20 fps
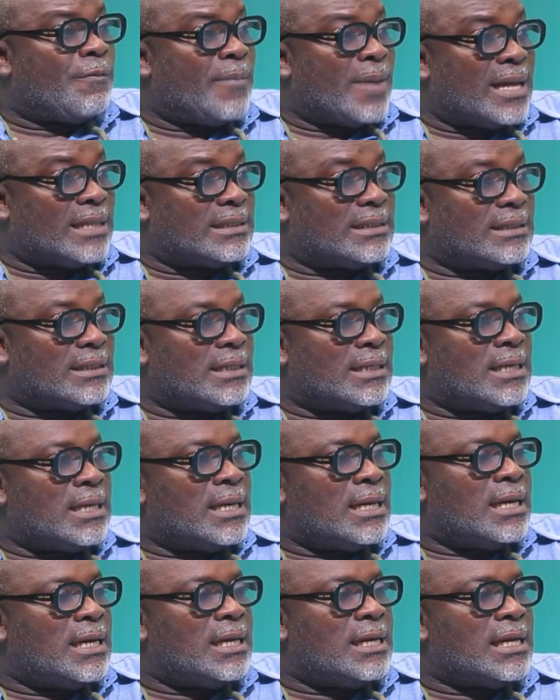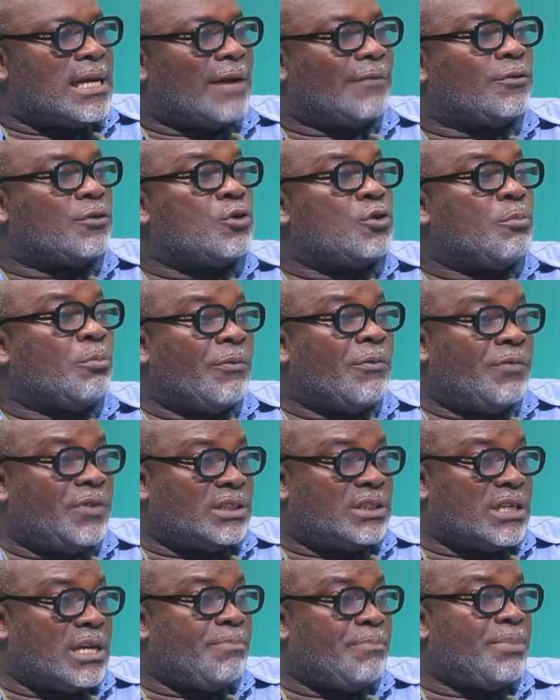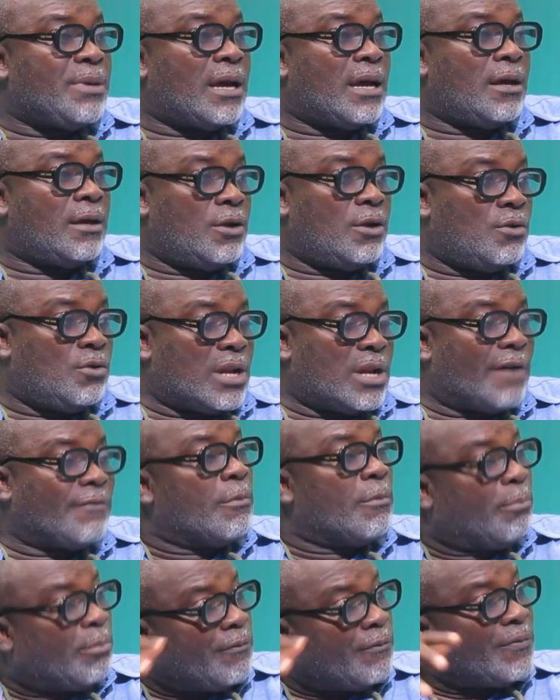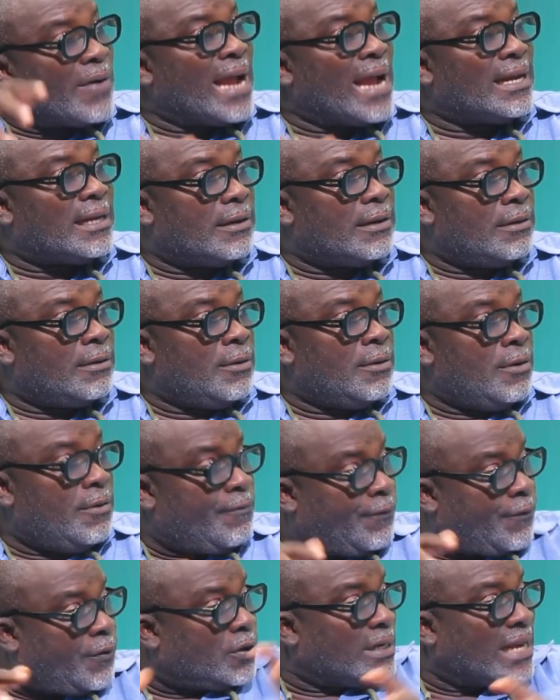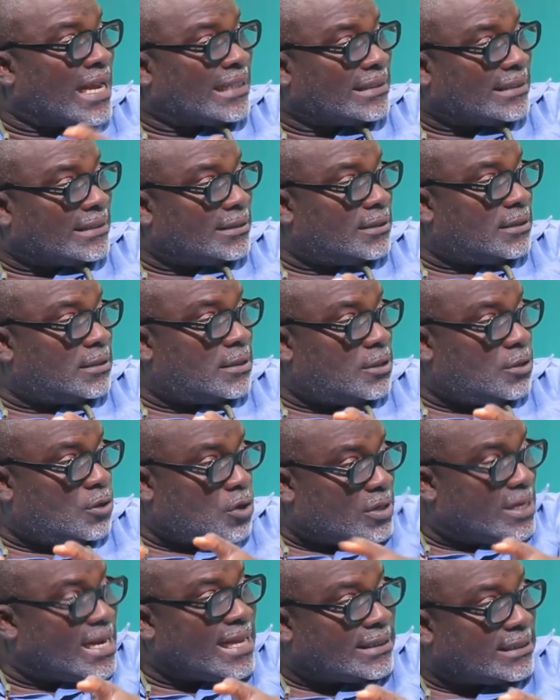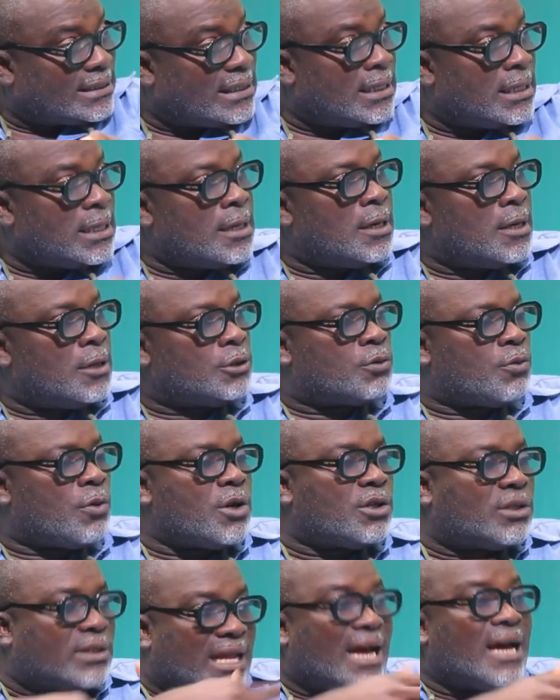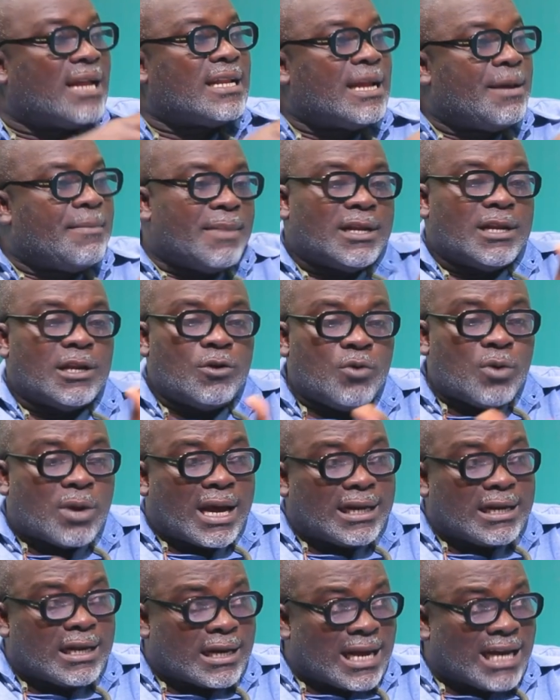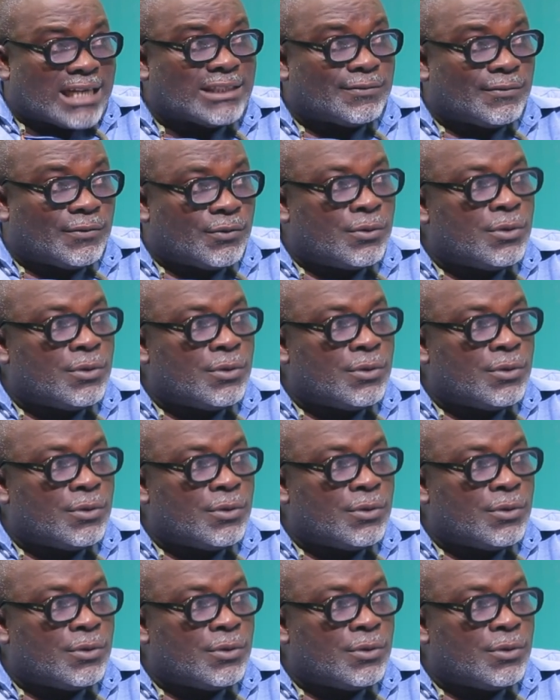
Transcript: months, they have to do provision, M P R, you know, they have to provide for that, mm. your debt. So when you tell them and they look at the cash flow,